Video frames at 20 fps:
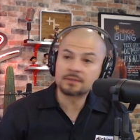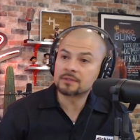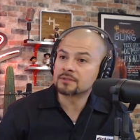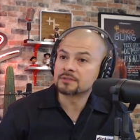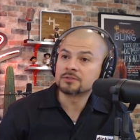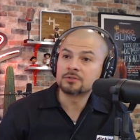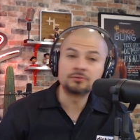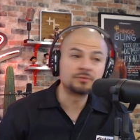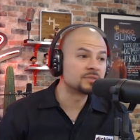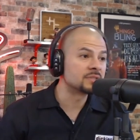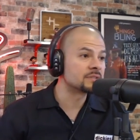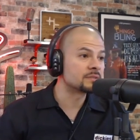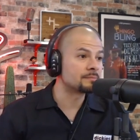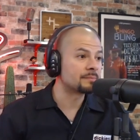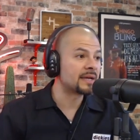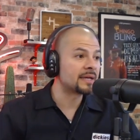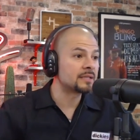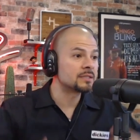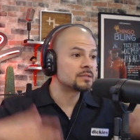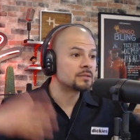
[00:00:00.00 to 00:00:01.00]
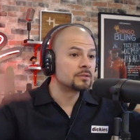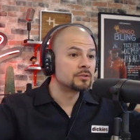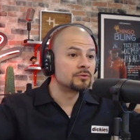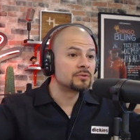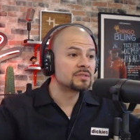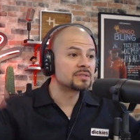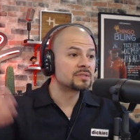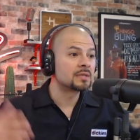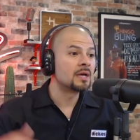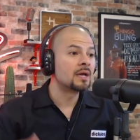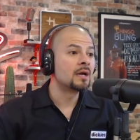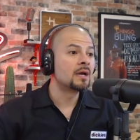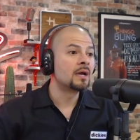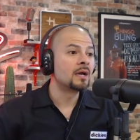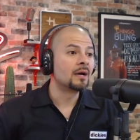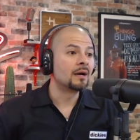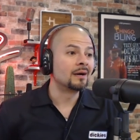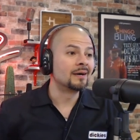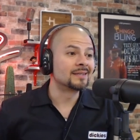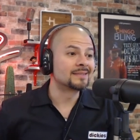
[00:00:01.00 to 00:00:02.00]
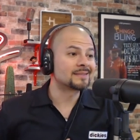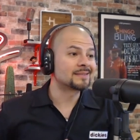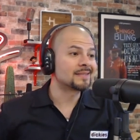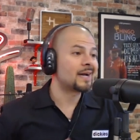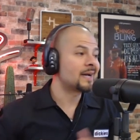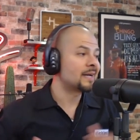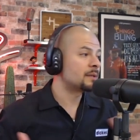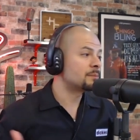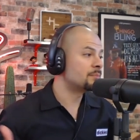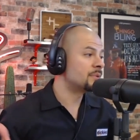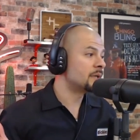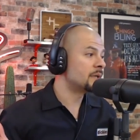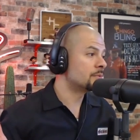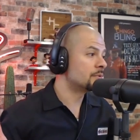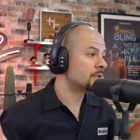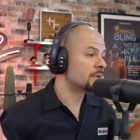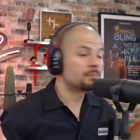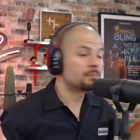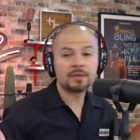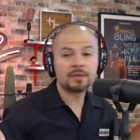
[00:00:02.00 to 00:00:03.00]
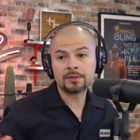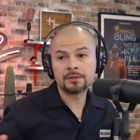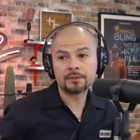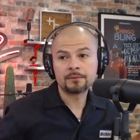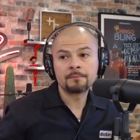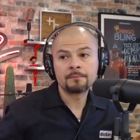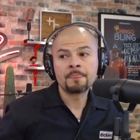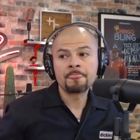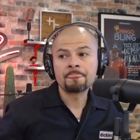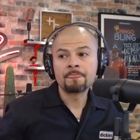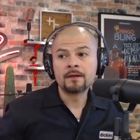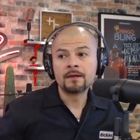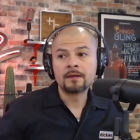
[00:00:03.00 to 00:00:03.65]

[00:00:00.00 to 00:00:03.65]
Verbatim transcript: because you just making you just assigning people an opinion.